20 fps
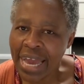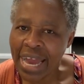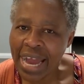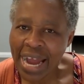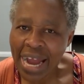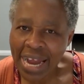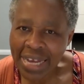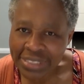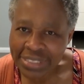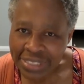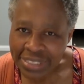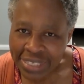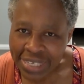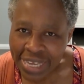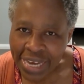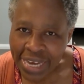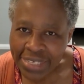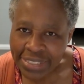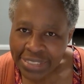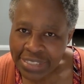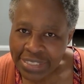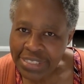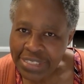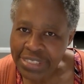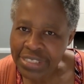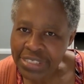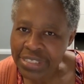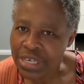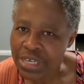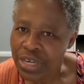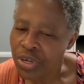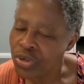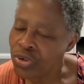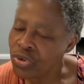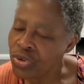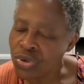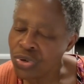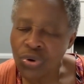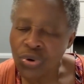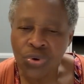And there is
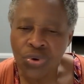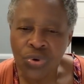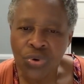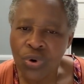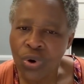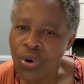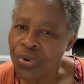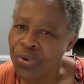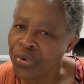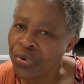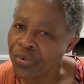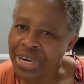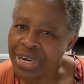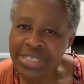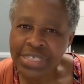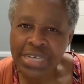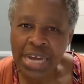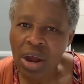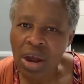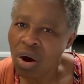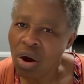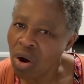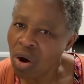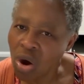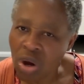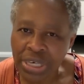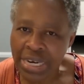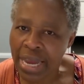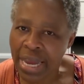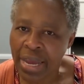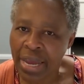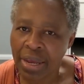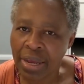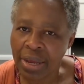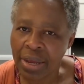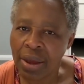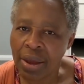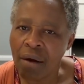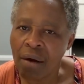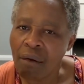no greater honor
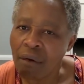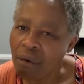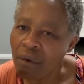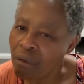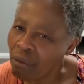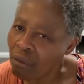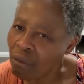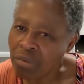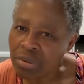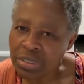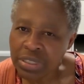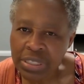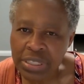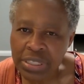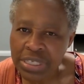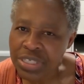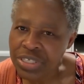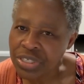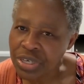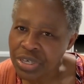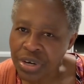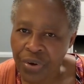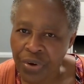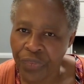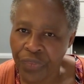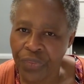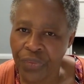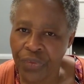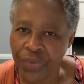on this earth,